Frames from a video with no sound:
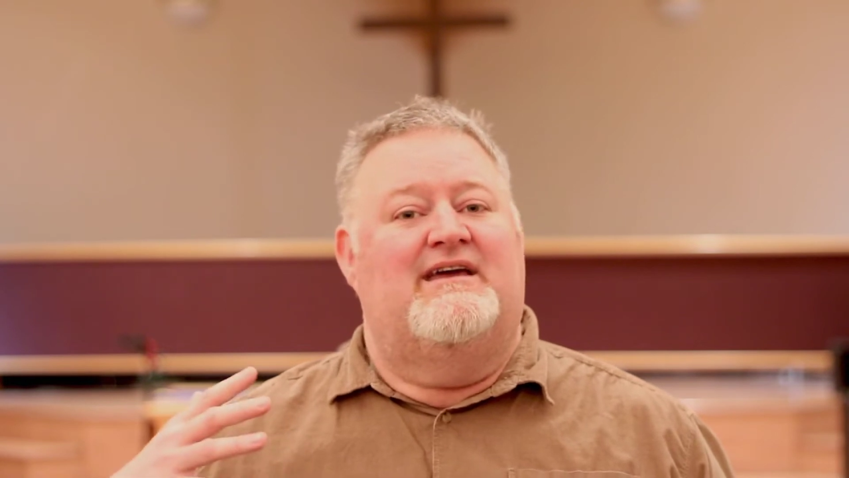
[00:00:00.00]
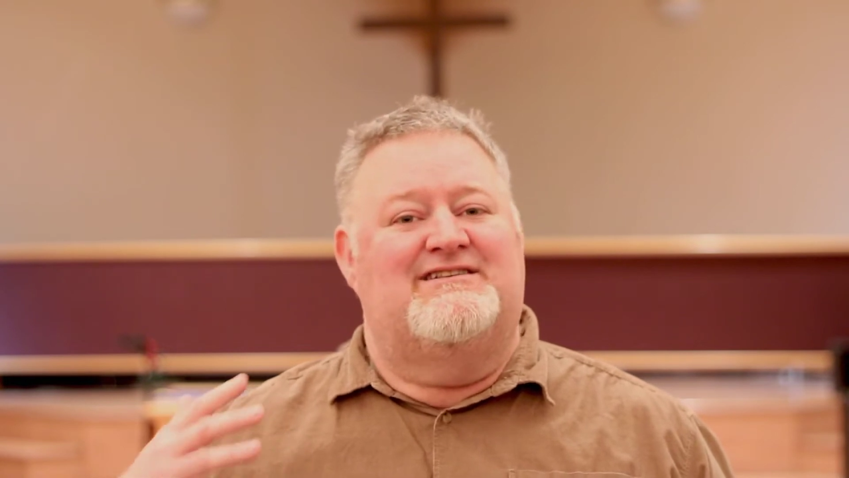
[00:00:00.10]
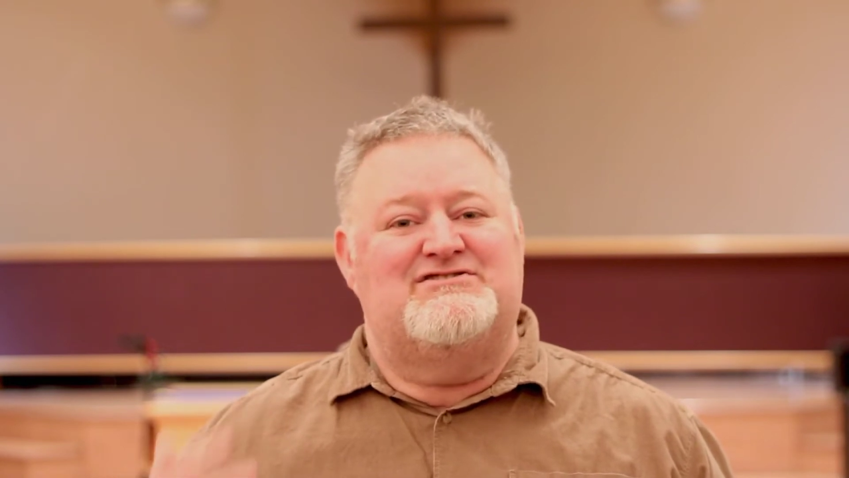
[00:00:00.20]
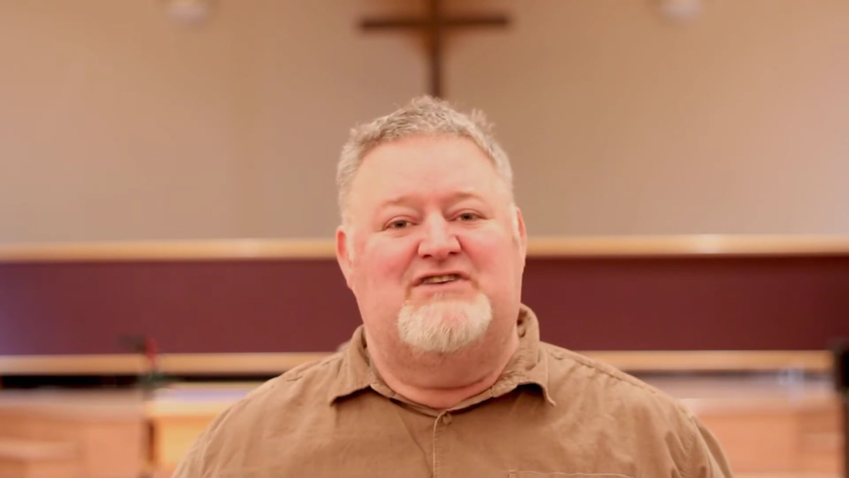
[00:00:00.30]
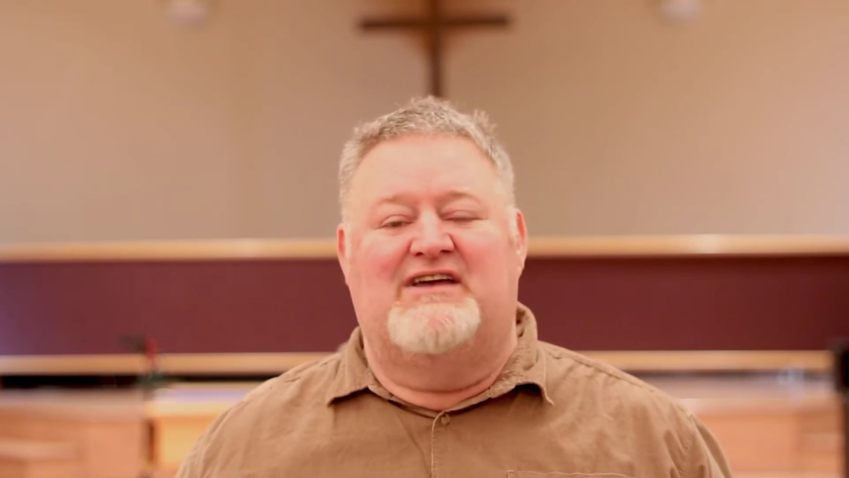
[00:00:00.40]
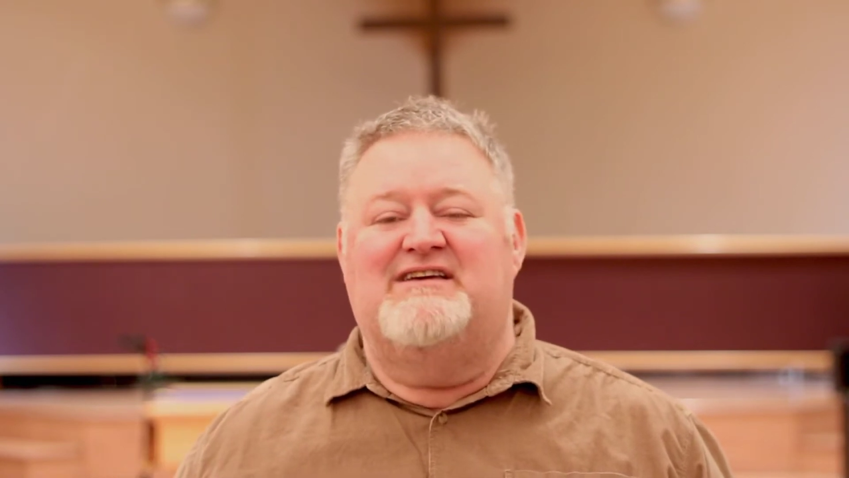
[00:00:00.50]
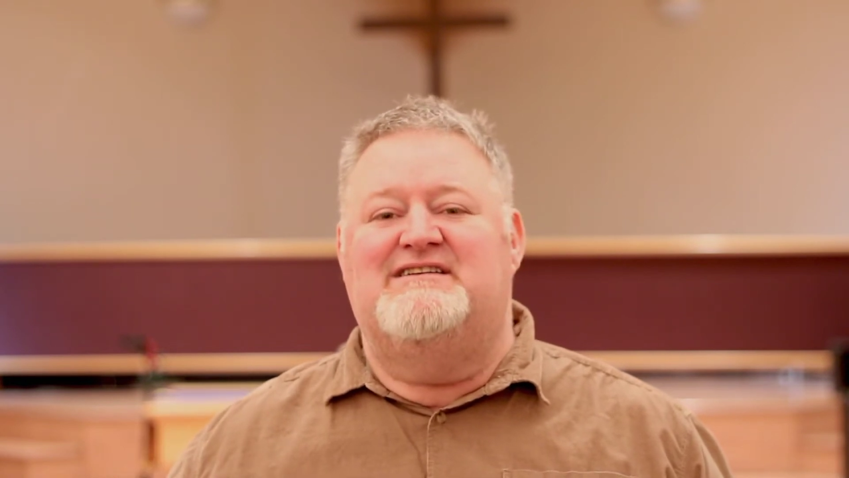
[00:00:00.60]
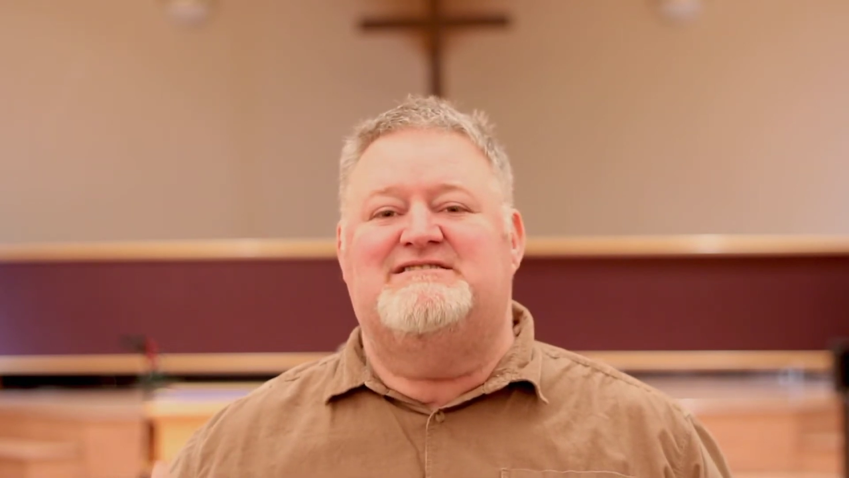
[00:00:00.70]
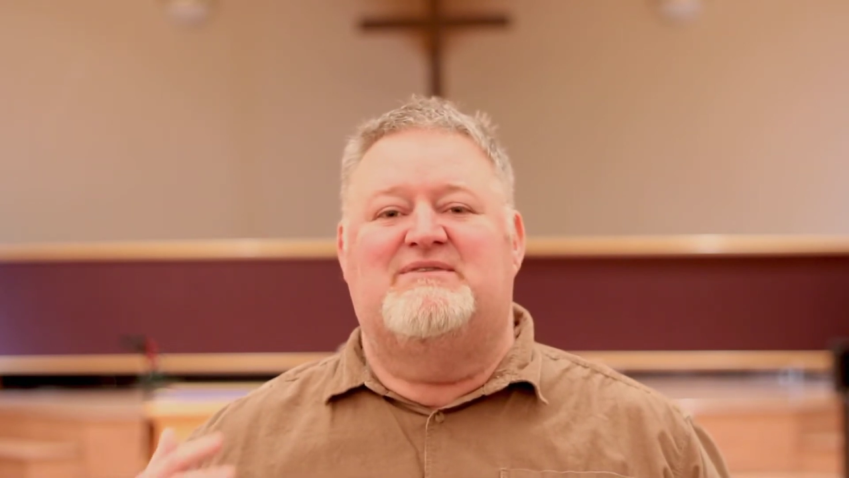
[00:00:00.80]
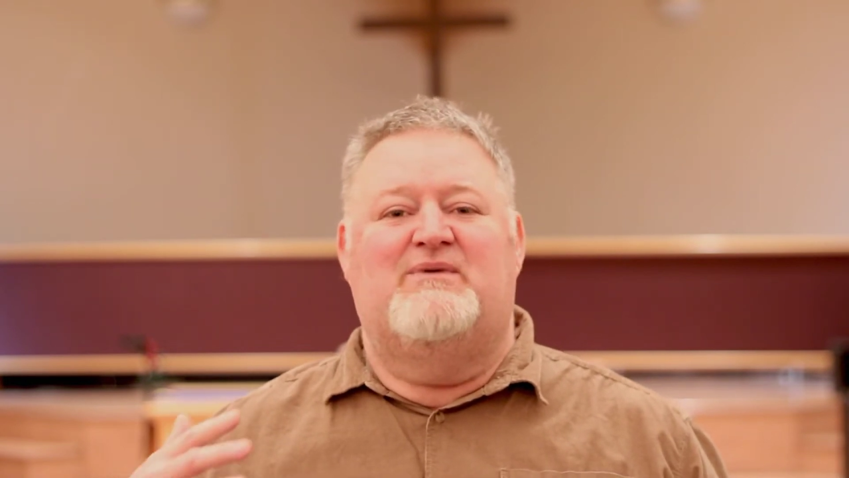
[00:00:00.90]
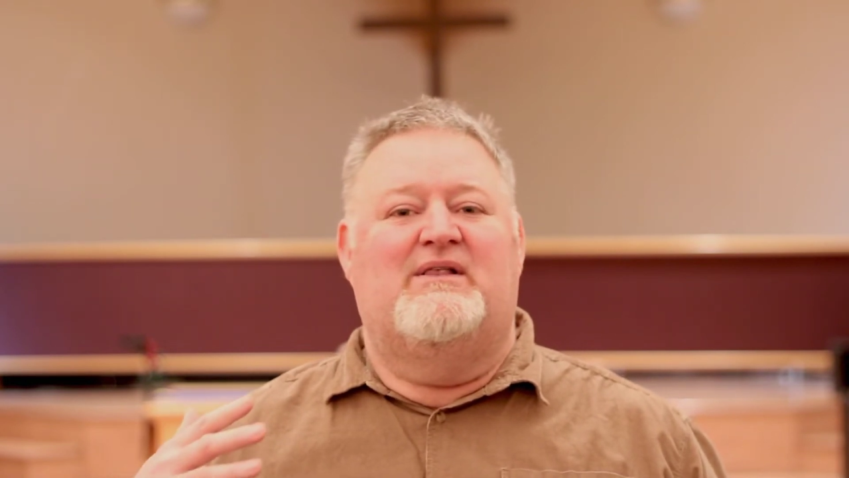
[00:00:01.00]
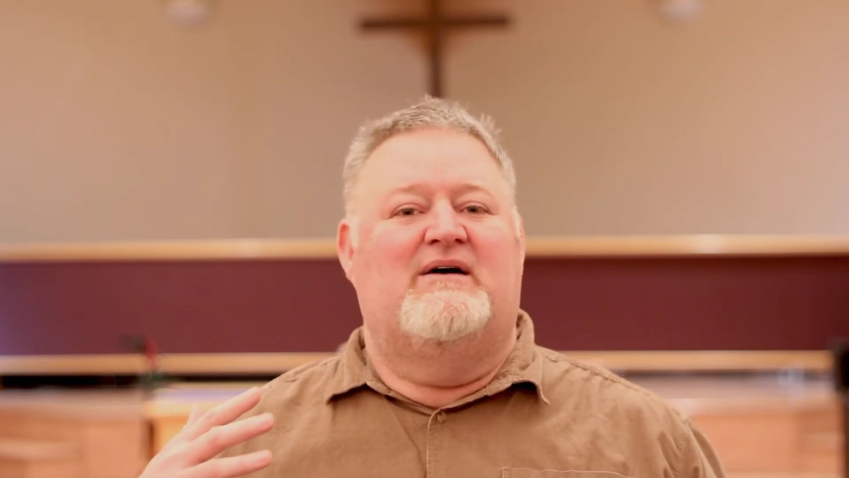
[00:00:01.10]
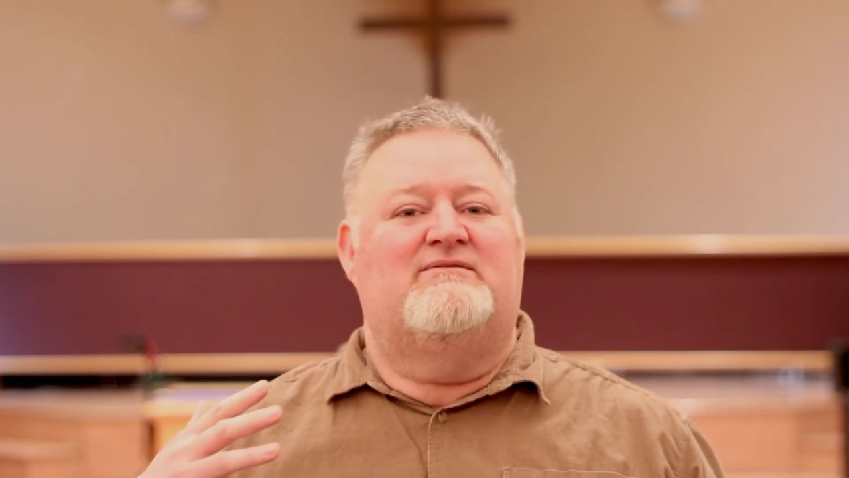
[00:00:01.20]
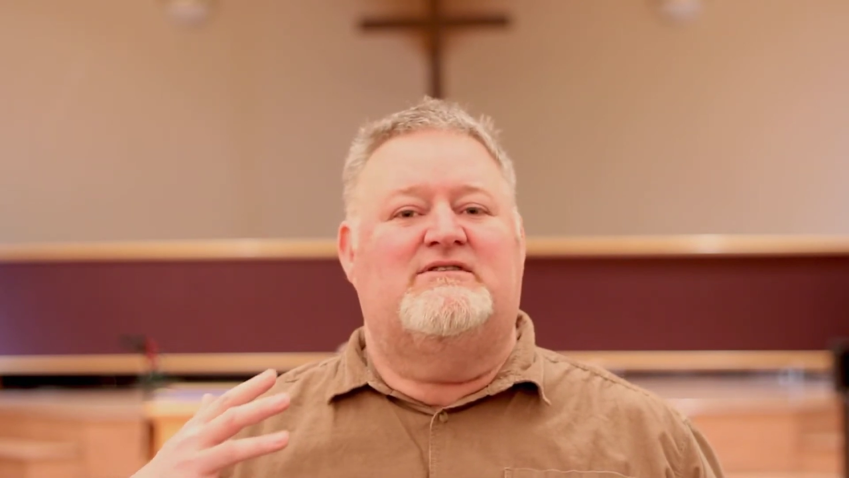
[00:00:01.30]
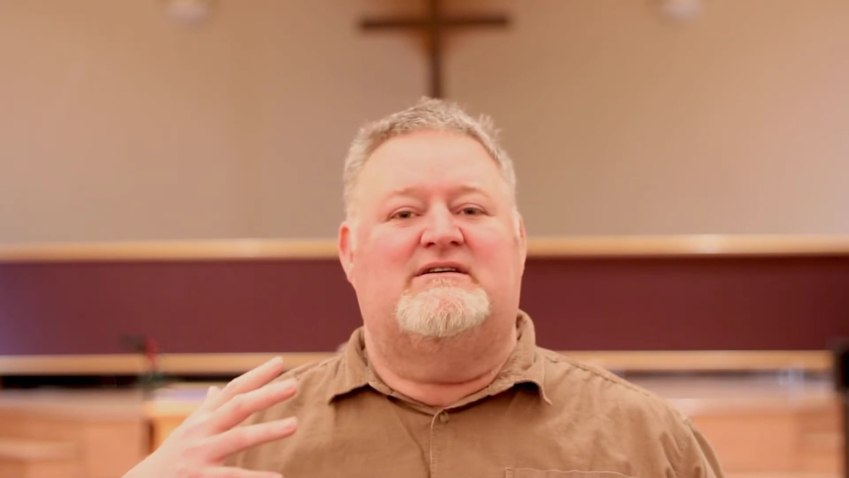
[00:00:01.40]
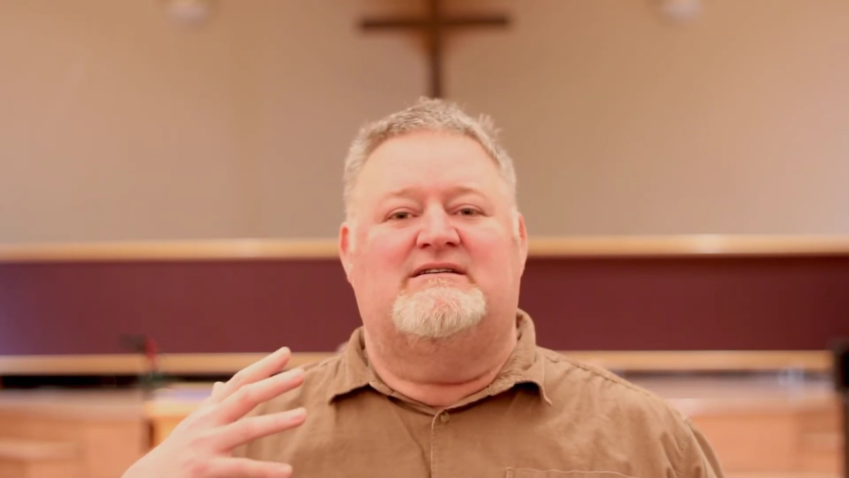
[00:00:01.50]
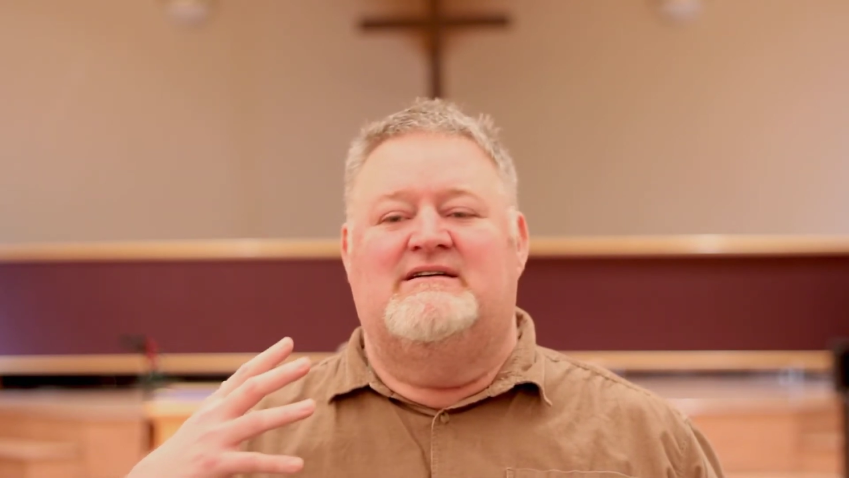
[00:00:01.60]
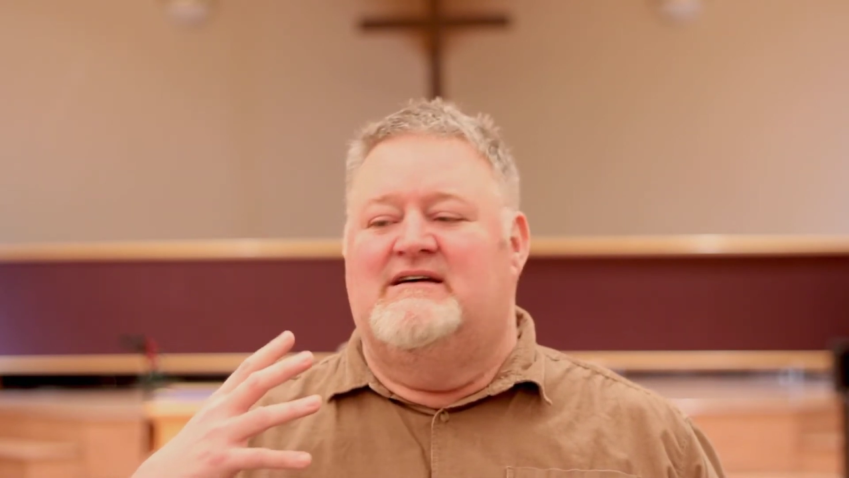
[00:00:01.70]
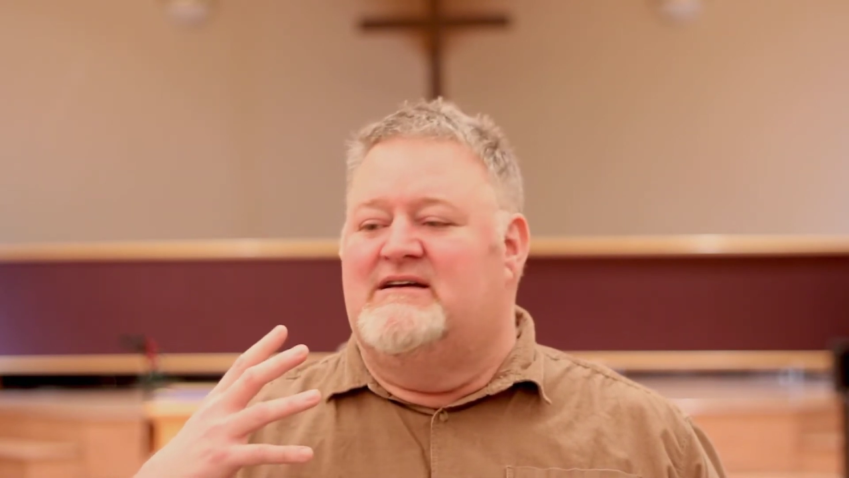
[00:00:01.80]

in studies, and we love to